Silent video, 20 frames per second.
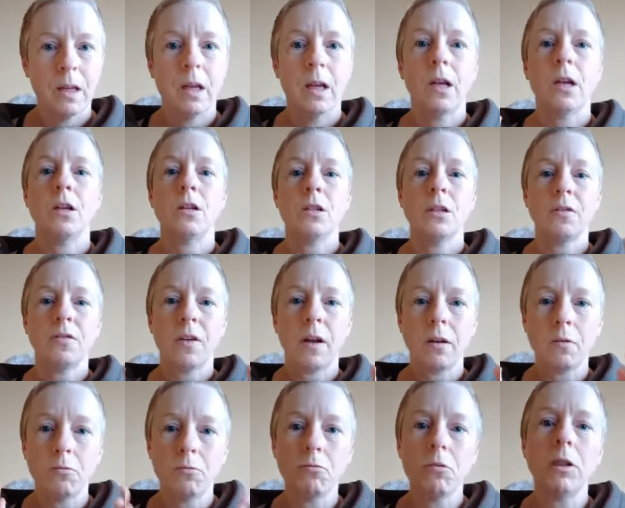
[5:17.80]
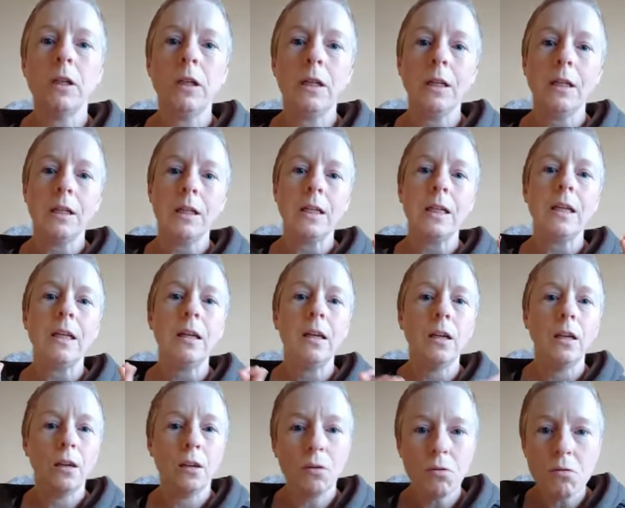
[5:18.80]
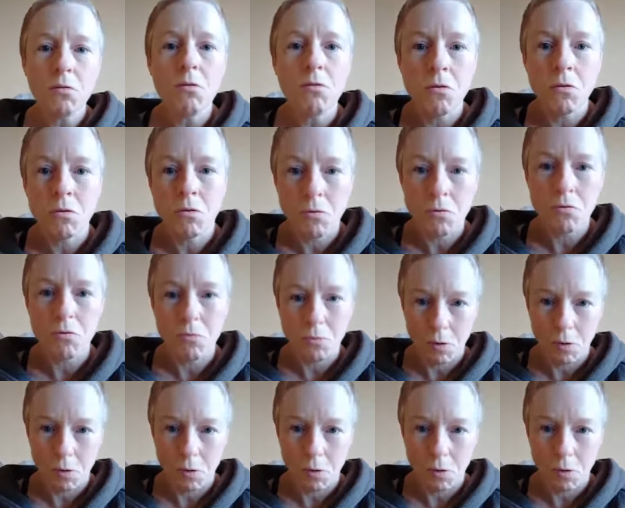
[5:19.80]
Because if I really knew